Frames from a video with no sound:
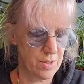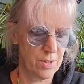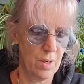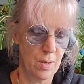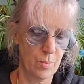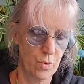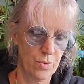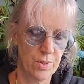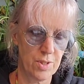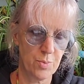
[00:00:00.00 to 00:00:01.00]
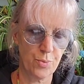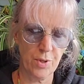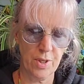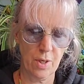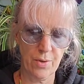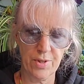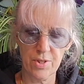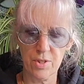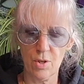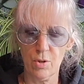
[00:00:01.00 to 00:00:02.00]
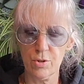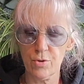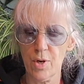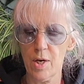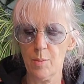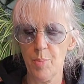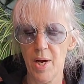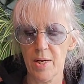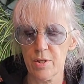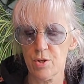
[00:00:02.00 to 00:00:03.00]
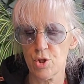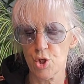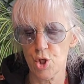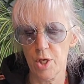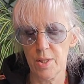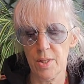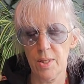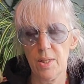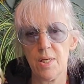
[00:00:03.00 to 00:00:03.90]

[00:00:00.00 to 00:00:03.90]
some. Oh, this is pretty. All right, this is Ultra Alpaca Chunky